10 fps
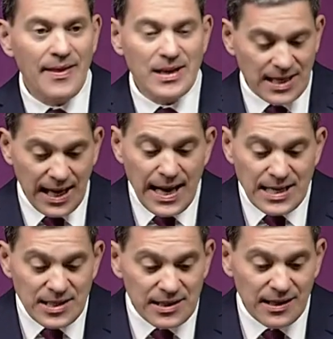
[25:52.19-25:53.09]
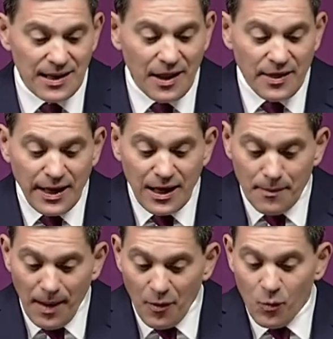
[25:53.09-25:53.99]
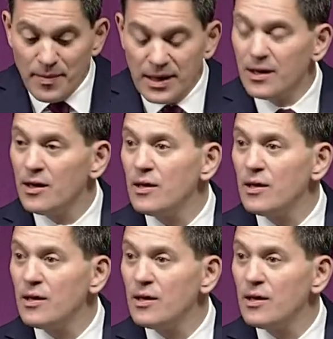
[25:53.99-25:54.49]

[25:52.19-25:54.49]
and there's a case that thinking about women and